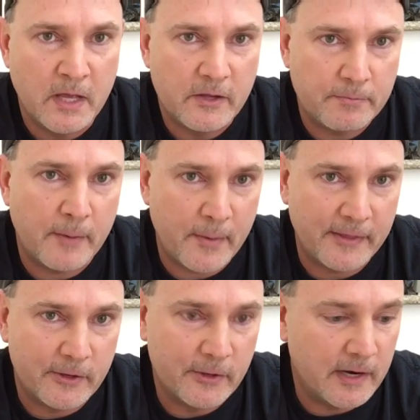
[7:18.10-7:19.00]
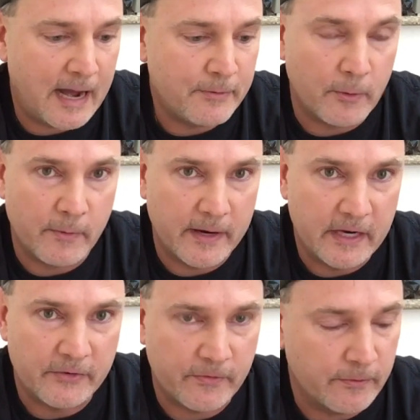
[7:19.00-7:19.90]
it's probably about the good optimal
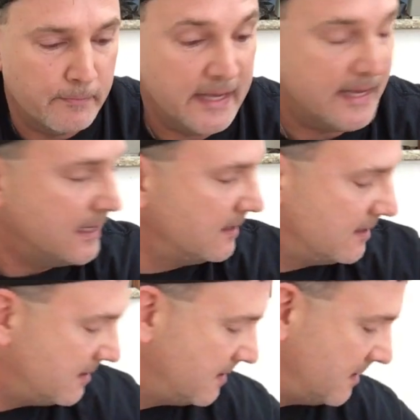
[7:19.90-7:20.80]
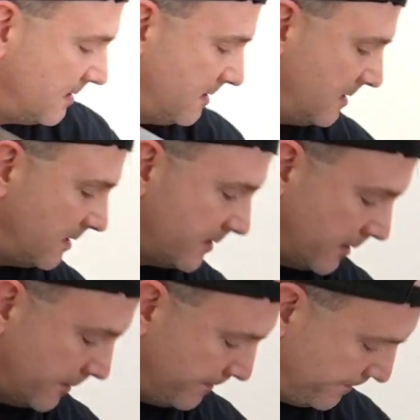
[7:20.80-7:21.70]
range for me.
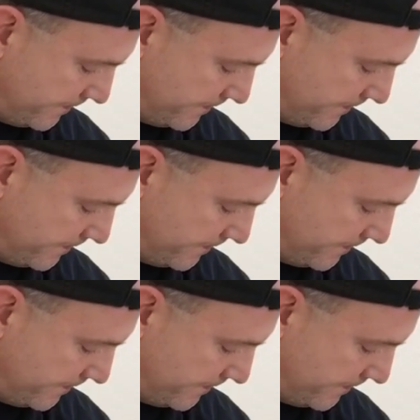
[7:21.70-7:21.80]
So,